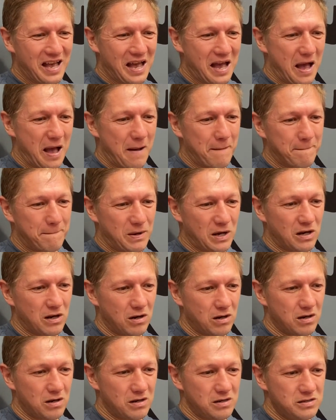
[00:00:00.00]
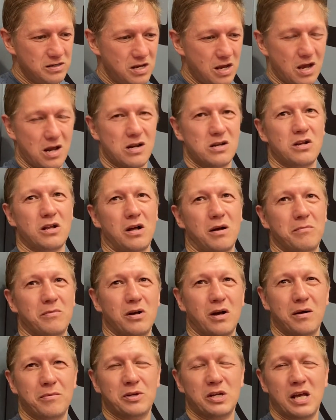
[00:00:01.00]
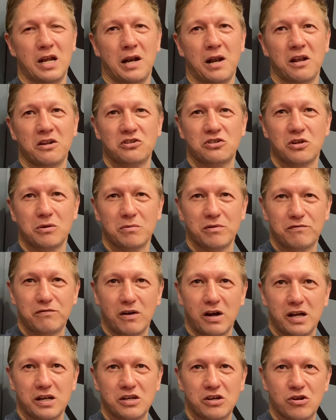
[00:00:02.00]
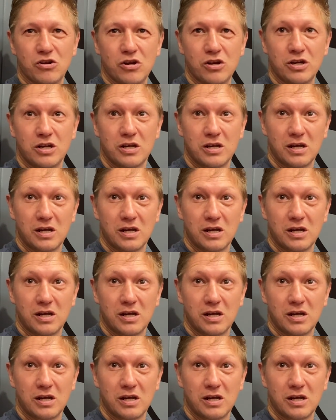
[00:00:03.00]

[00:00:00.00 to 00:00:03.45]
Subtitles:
But yeah, I'm an analyst, I'm a fight nerd.